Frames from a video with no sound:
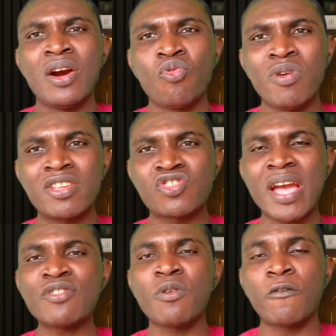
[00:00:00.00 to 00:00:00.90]
we try
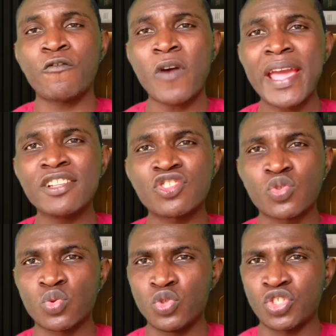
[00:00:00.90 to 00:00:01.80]
to find
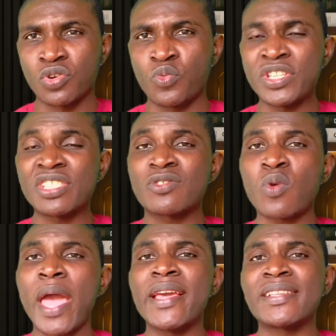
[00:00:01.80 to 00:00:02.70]
solution, which is
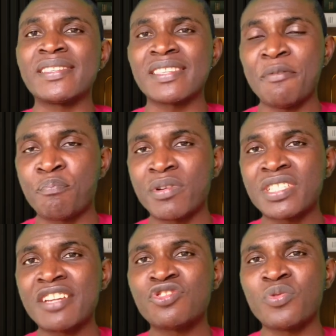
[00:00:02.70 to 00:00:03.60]
why it is
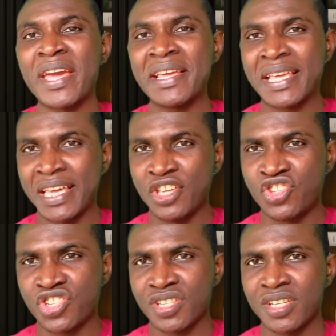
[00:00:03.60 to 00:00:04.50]
important to
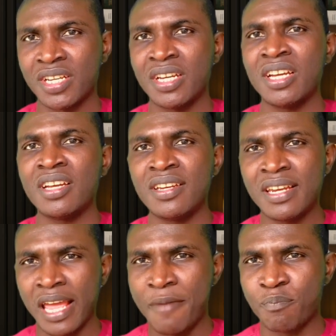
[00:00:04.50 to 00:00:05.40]
engage
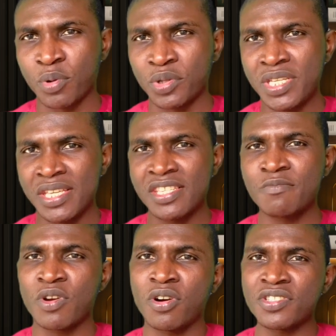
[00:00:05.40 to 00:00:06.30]
the employees,
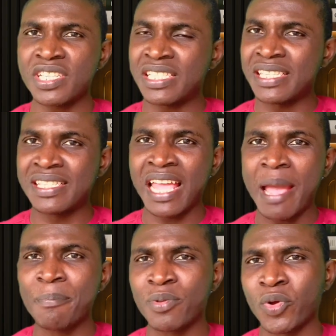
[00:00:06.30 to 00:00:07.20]
because it is the
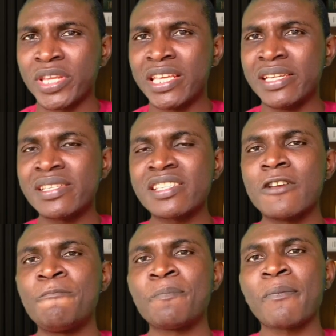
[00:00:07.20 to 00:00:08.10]
employees
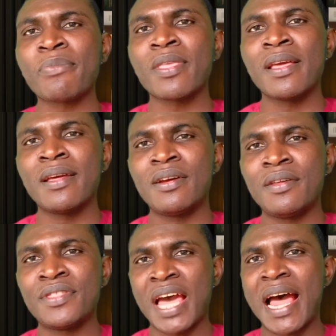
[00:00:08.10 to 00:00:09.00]

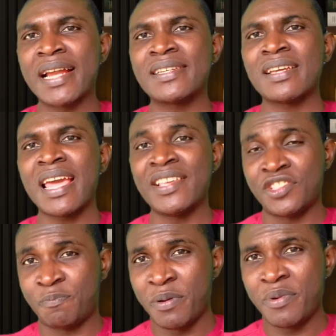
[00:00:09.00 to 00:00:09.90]
that
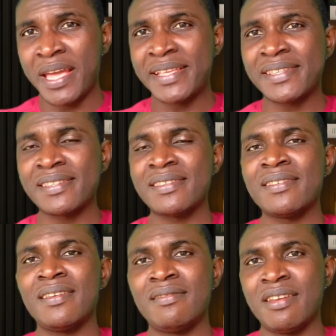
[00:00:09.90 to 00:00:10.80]
experience
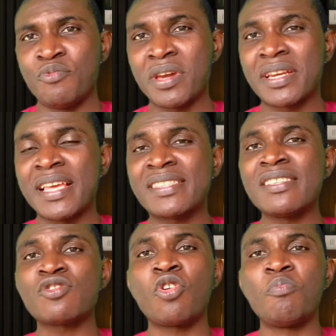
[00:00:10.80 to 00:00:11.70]
the
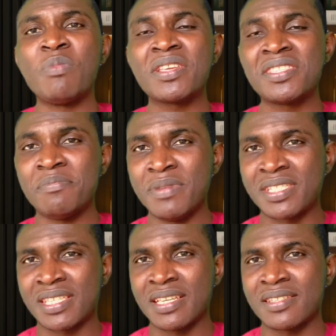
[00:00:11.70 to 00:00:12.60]
weaknesses or makes the
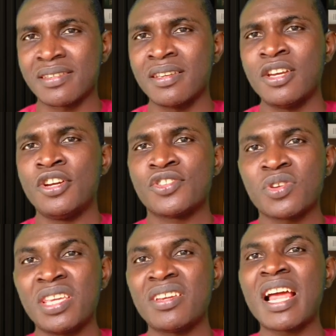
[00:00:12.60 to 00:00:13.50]
mistakes. So
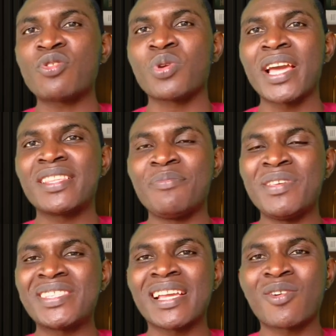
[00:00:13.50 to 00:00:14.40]
in order to get the
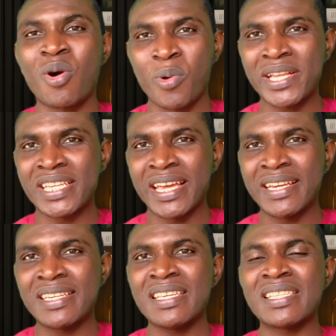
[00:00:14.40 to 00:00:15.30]
mistake
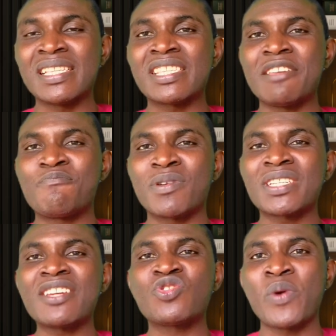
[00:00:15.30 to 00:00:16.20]
corrected, it is
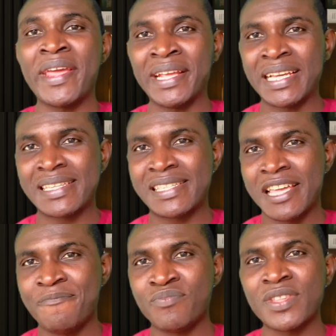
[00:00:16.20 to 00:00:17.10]
important to engage
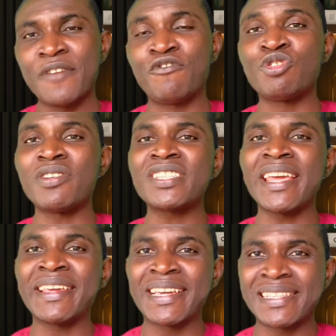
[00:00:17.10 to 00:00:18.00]
them. If you don't
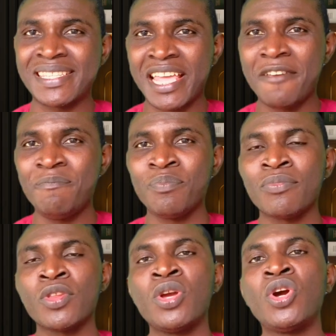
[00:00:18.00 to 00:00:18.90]
engage them,
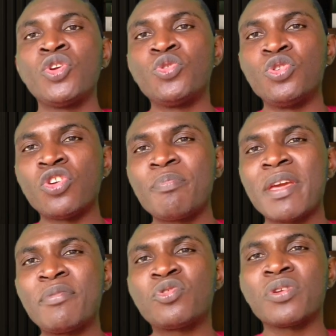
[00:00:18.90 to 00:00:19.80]
you will not be
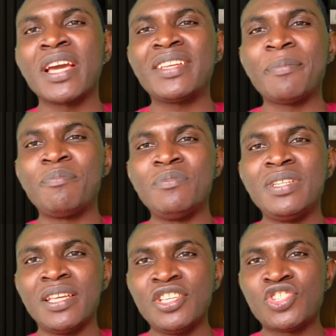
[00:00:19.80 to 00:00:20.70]
able to get
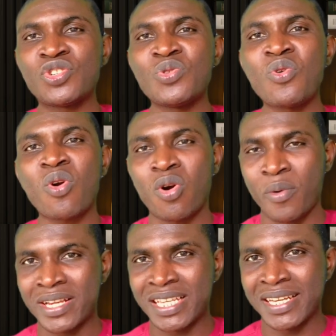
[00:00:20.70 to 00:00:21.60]
the issue
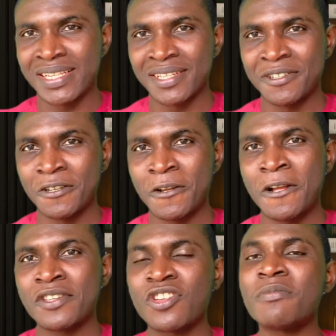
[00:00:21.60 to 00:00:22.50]
corrected.
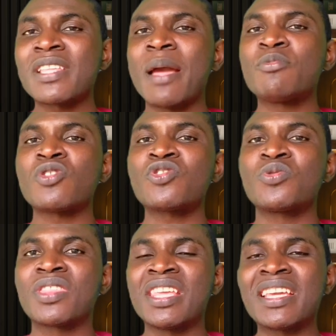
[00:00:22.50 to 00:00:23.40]
Sometimes what you
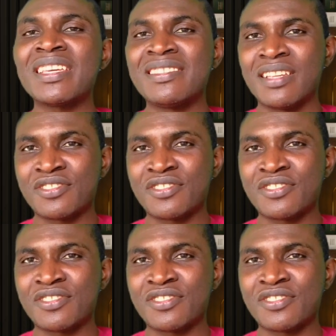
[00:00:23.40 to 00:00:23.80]
think is the